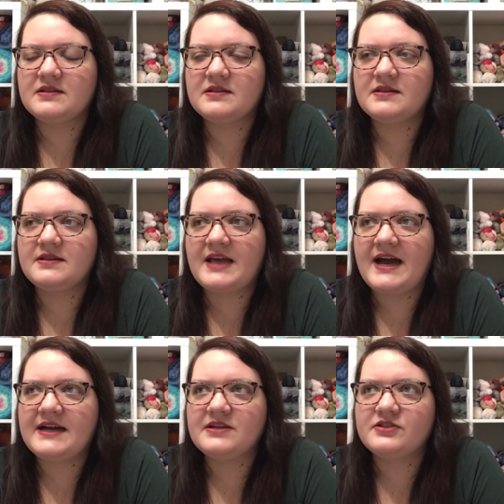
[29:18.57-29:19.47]

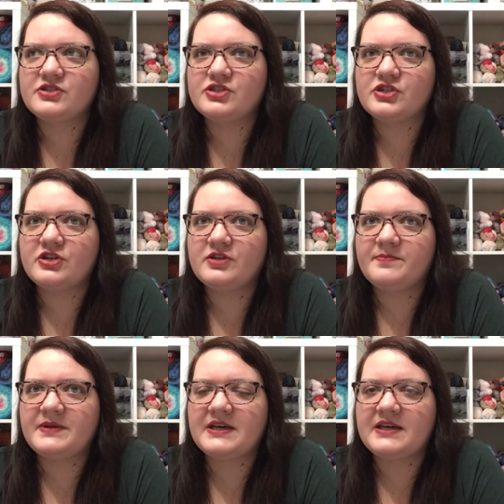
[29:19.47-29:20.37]
that should
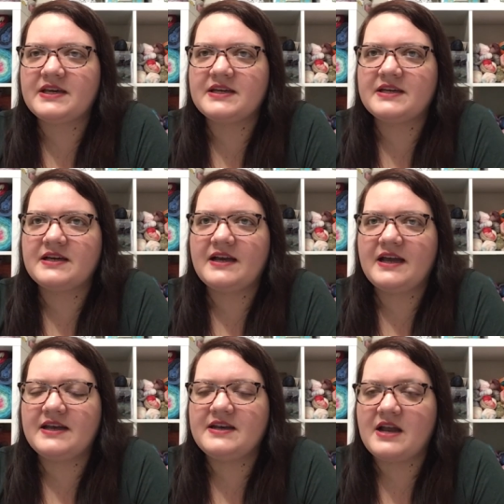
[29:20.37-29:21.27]
be
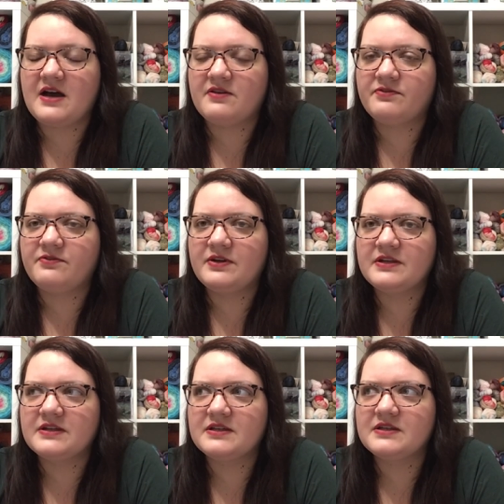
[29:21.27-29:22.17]
enough
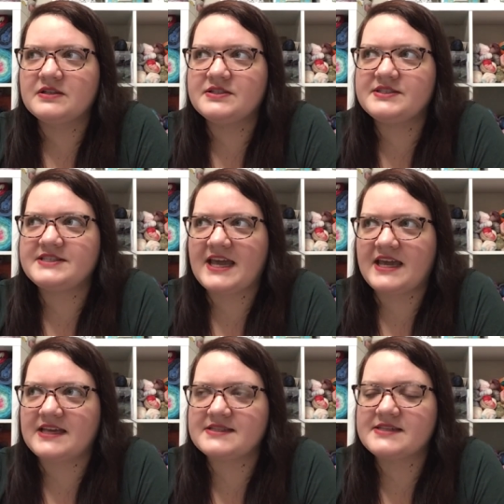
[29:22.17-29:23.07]

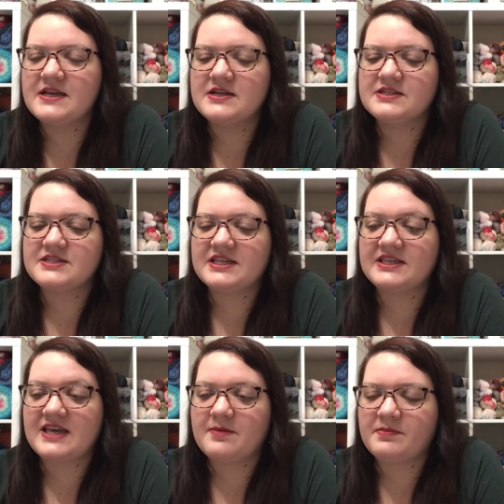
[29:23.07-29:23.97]
days to
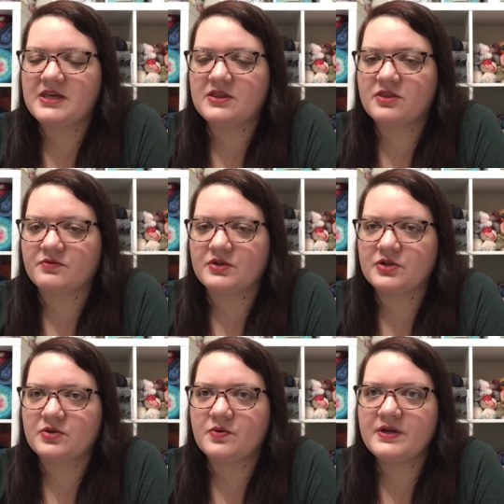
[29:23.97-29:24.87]
get me
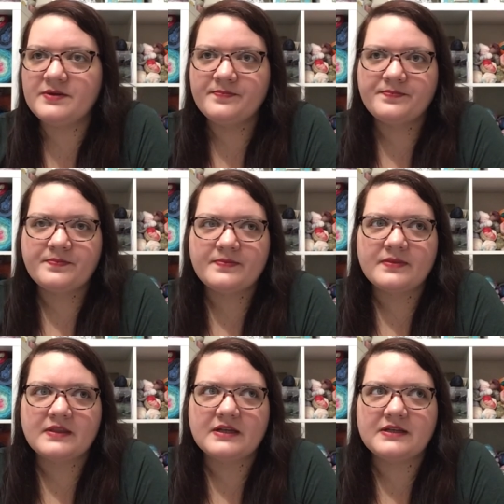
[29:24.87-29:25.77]
through
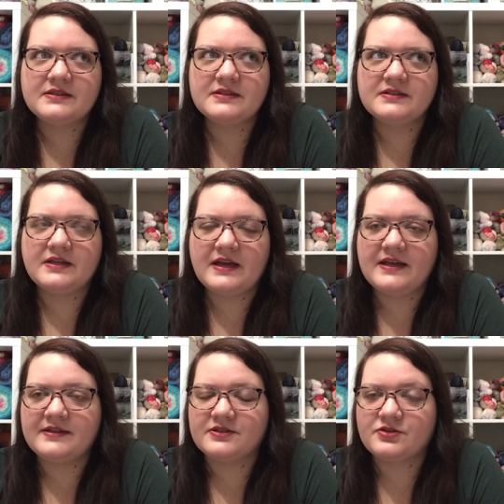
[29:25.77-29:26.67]

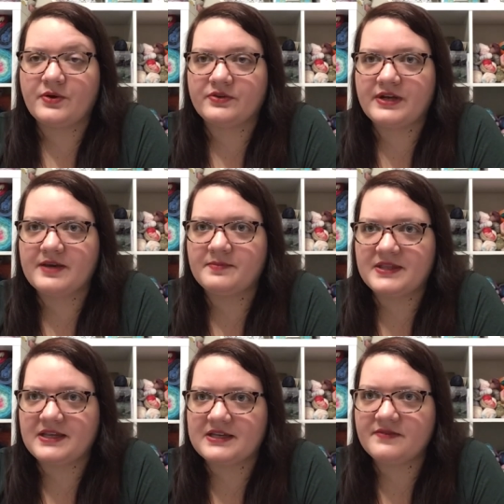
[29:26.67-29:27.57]
and 12th night be
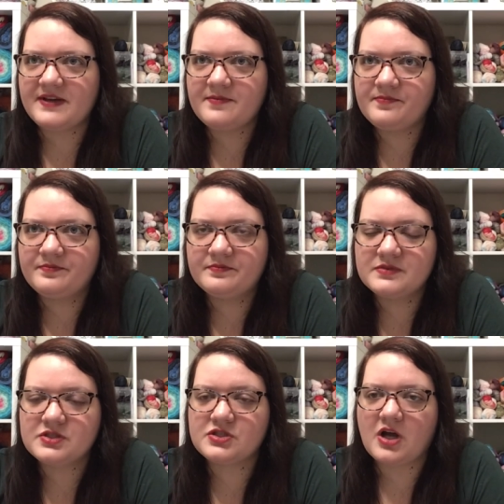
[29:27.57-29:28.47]
the end of it.
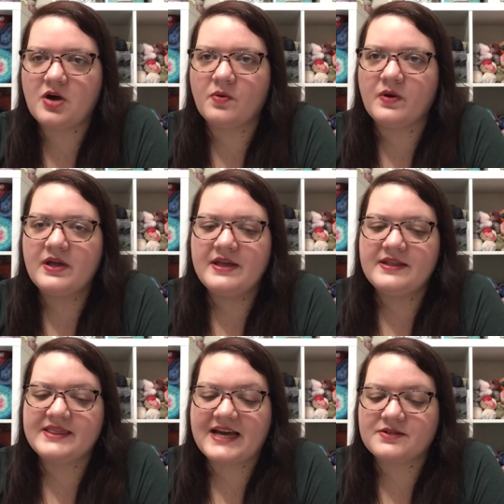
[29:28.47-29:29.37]
So
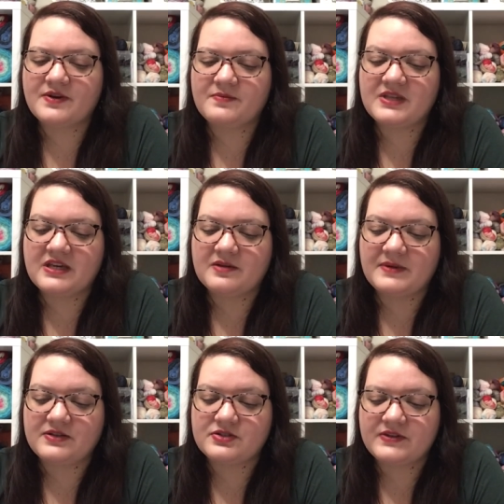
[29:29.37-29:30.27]
that's what I'm thinking
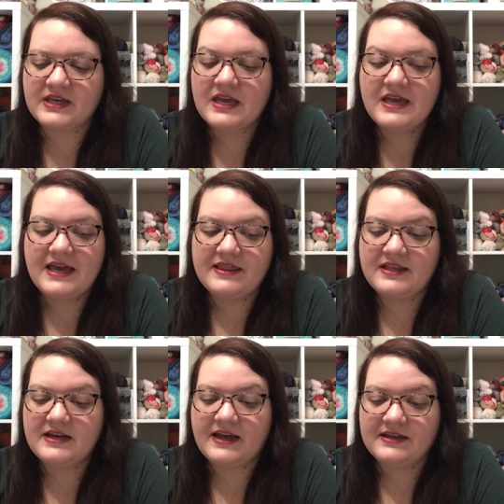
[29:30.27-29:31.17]
about doing. And
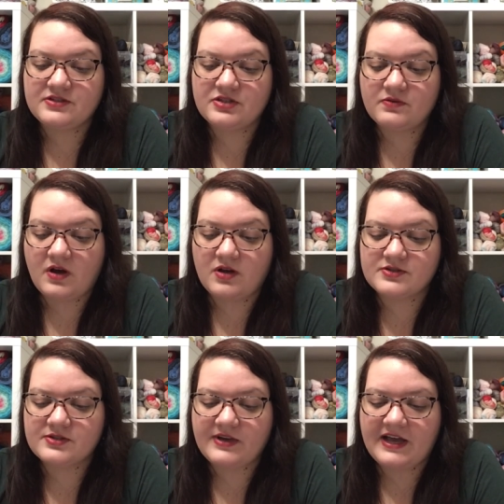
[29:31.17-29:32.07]
then I do
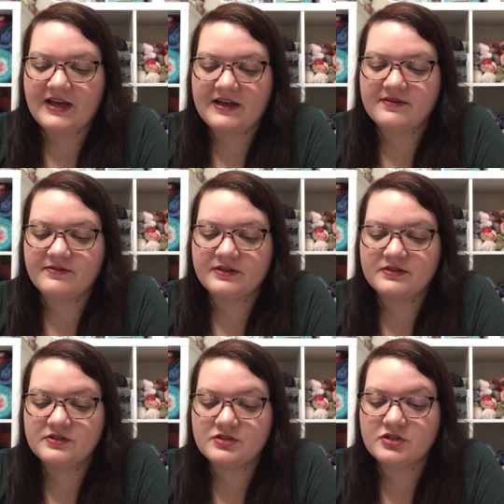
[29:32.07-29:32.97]
also have
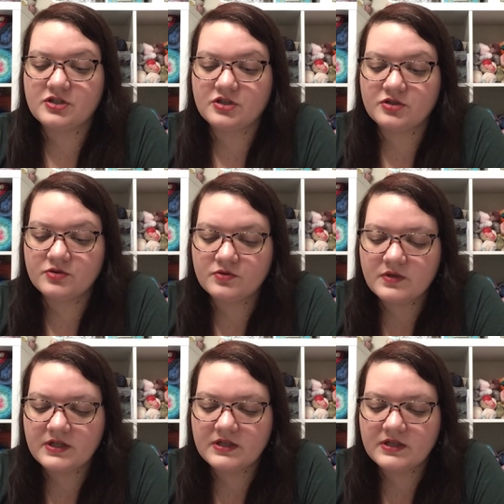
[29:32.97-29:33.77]
two